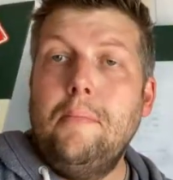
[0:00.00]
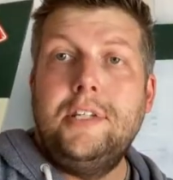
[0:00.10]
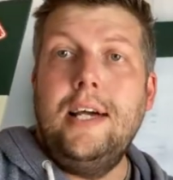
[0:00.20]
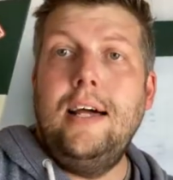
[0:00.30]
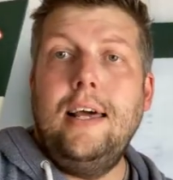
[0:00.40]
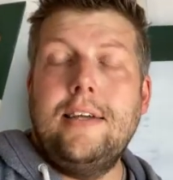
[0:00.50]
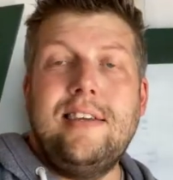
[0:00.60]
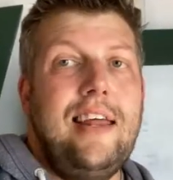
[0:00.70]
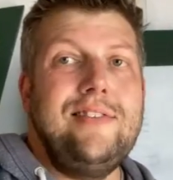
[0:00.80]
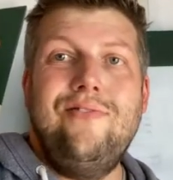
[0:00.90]
But yeah, like I
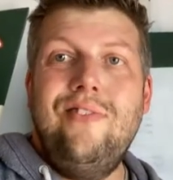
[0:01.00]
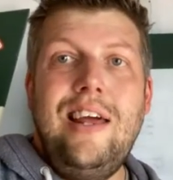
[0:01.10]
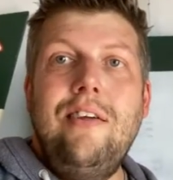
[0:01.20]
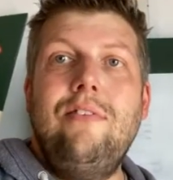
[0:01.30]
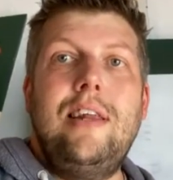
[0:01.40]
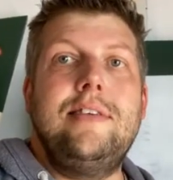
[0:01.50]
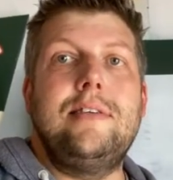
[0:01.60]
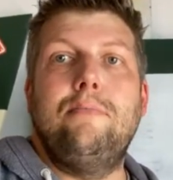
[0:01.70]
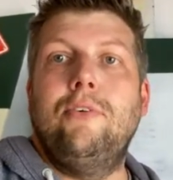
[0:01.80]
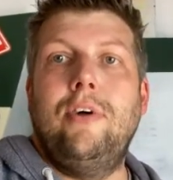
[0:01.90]
said, it's a really
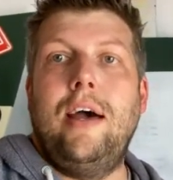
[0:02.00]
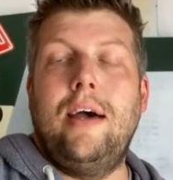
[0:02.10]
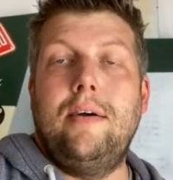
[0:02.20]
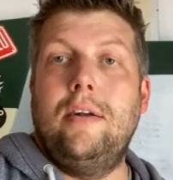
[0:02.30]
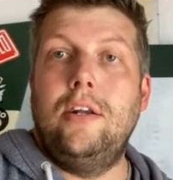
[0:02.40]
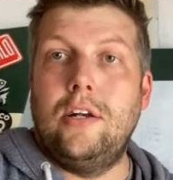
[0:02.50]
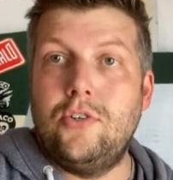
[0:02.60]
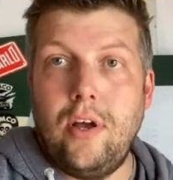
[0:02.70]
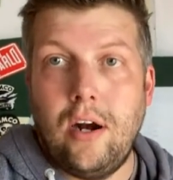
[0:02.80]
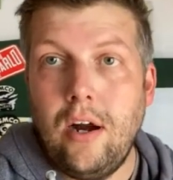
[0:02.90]
simple little
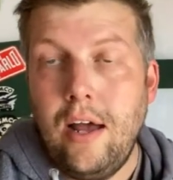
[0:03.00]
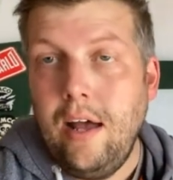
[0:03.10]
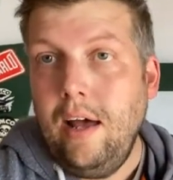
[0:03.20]
trailer.